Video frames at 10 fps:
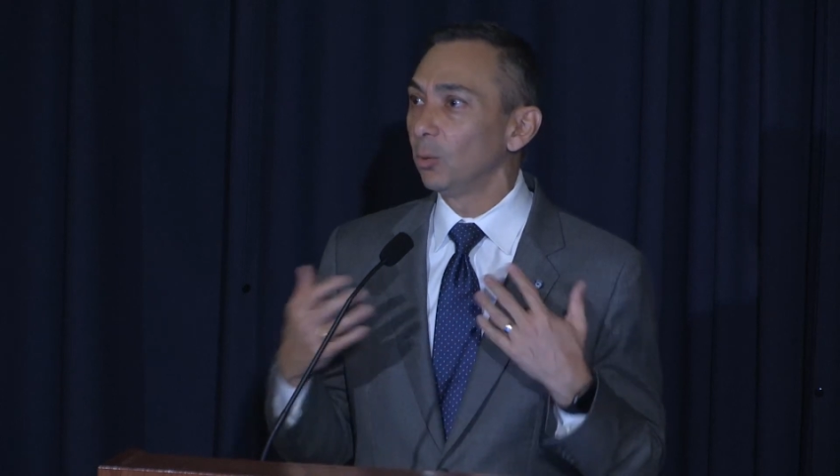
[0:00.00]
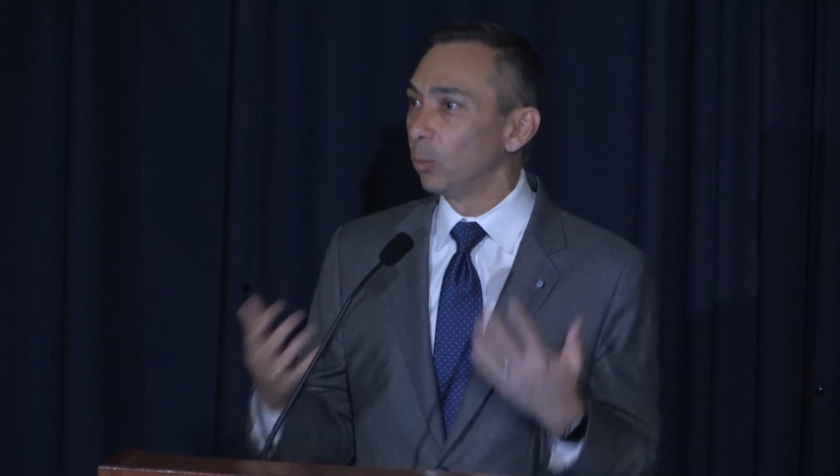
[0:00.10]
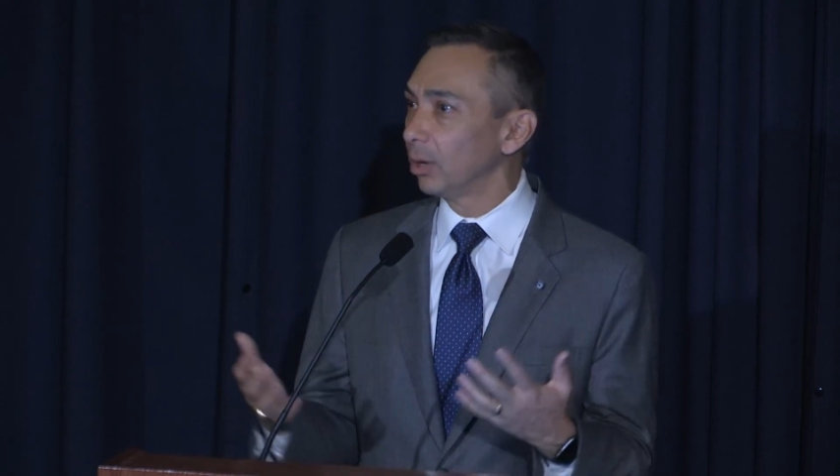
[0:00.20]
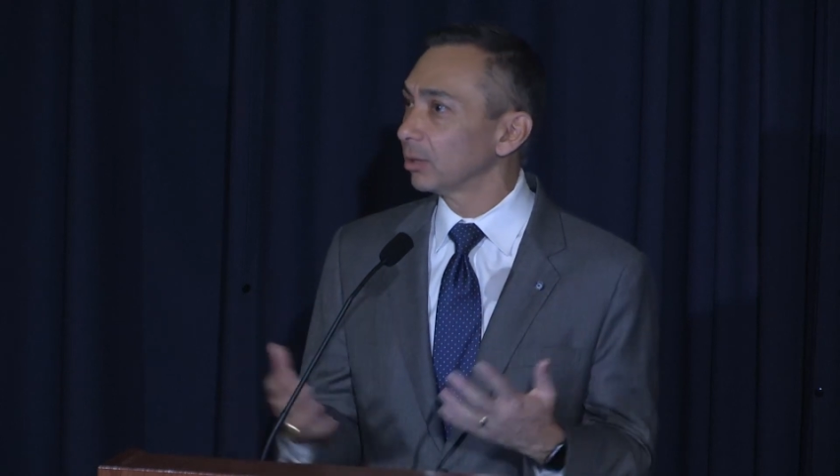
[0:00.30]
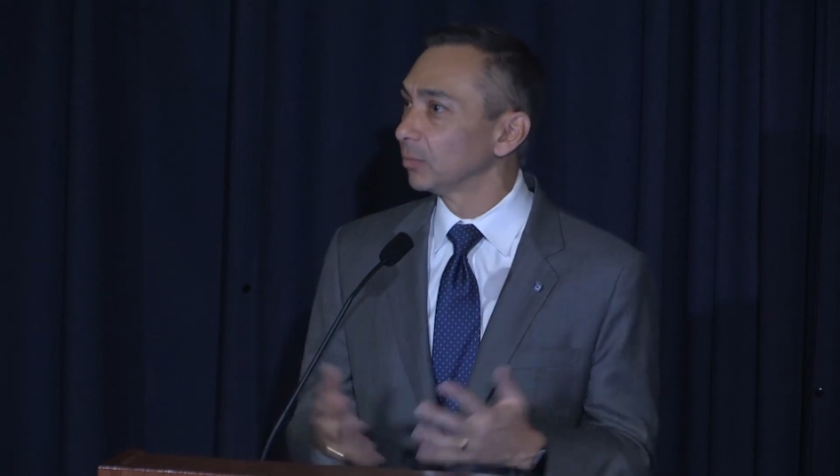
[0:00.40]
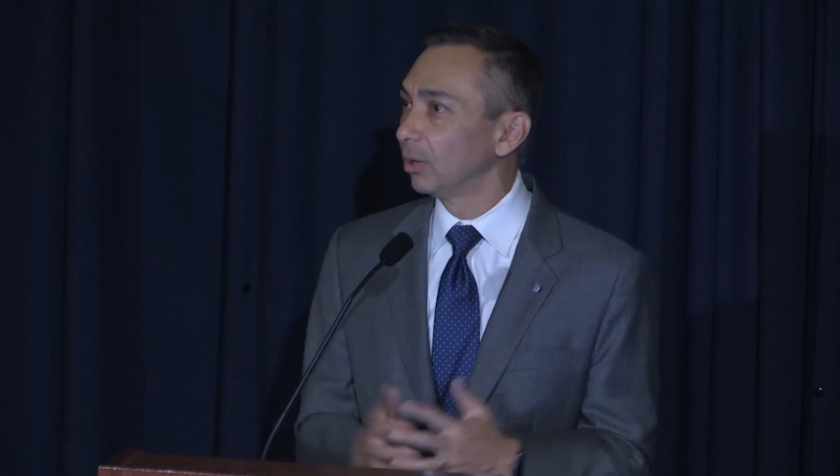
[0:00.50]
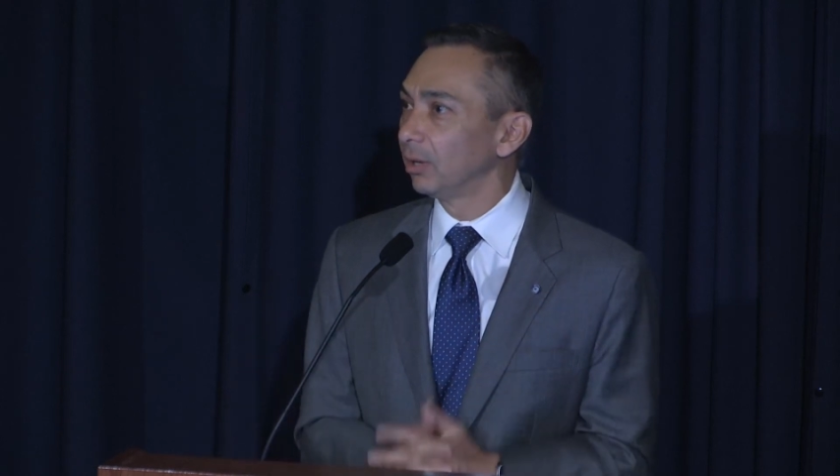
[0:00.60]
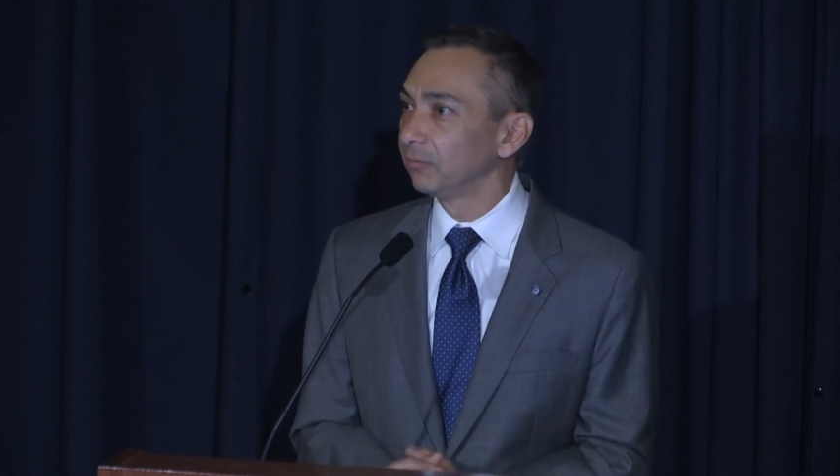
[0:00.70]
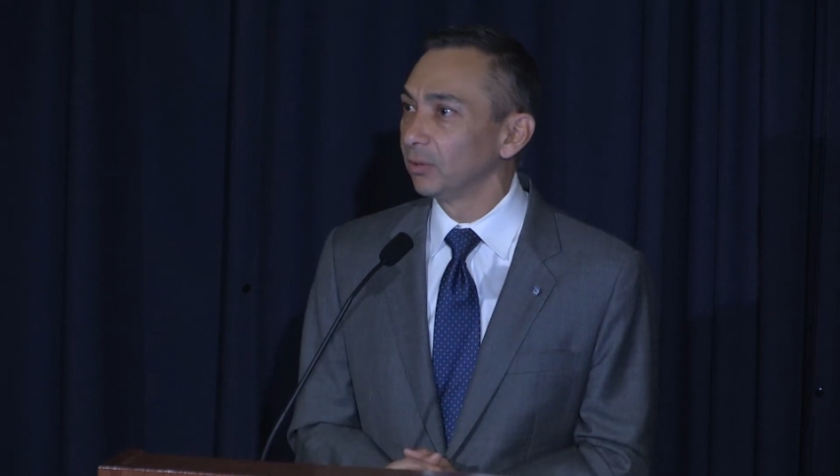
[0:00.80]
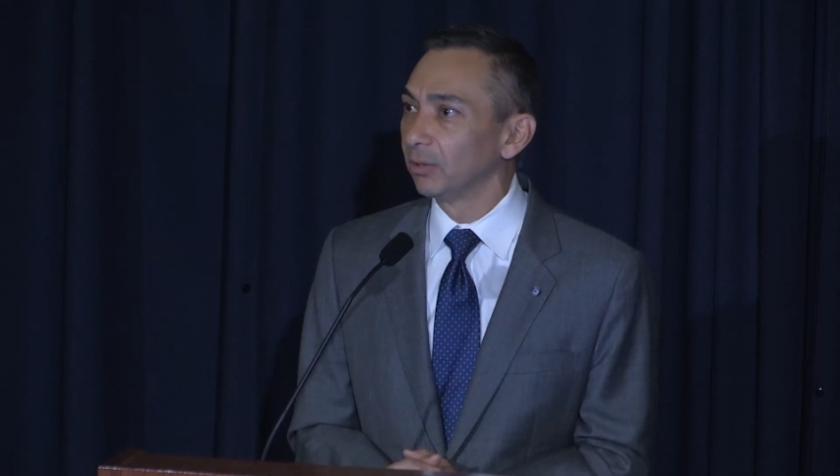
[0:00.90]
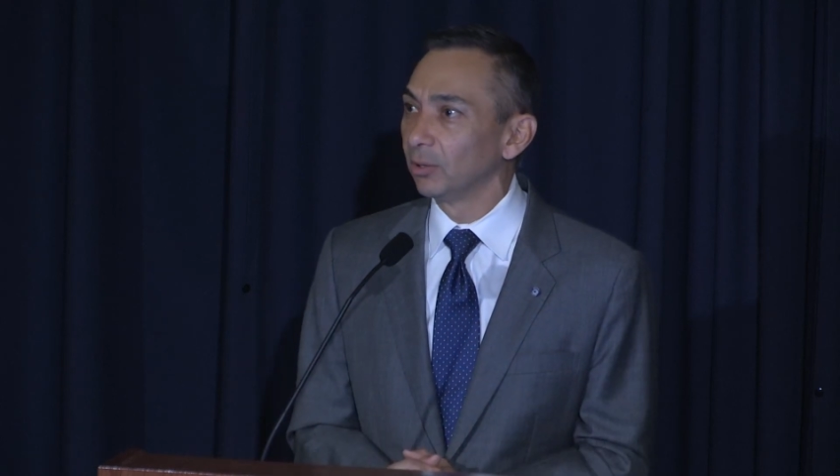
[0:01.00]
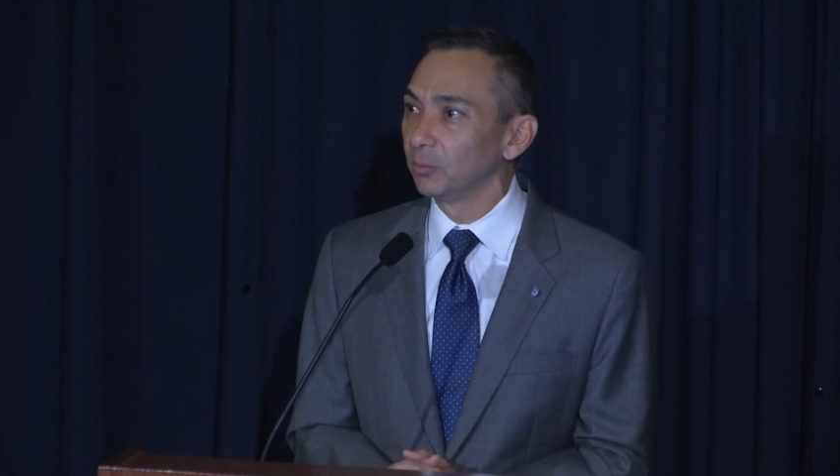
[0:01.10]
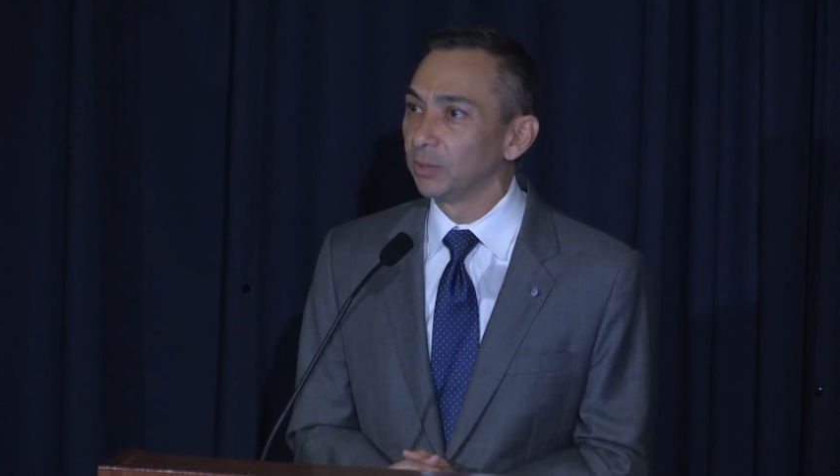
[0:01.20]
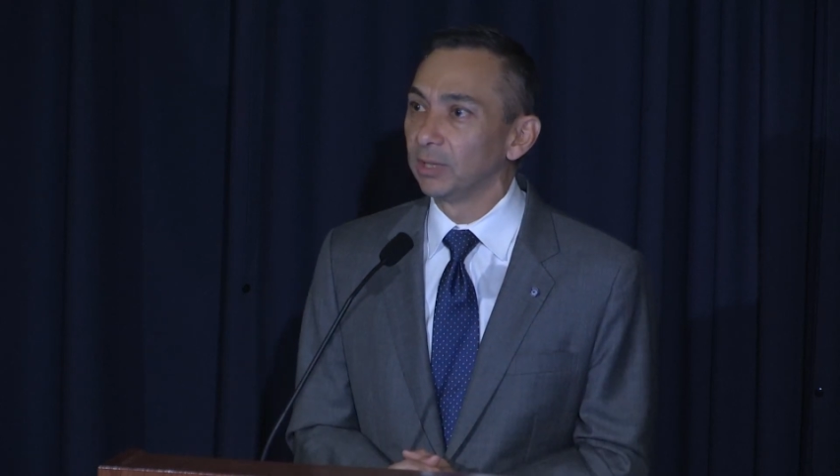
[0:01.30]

Welcome to all of you, and I hope that